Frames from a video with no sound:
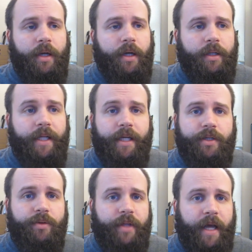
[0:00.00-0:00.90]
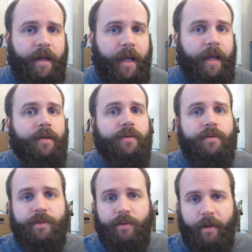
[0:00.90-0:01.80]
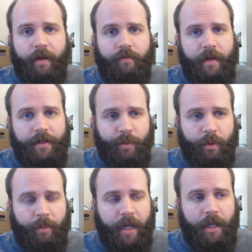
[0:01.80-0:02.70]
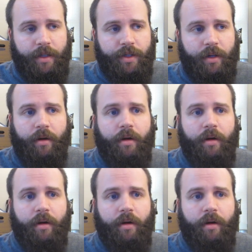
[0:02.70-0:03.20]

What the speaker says: a link to that and to my Facebook page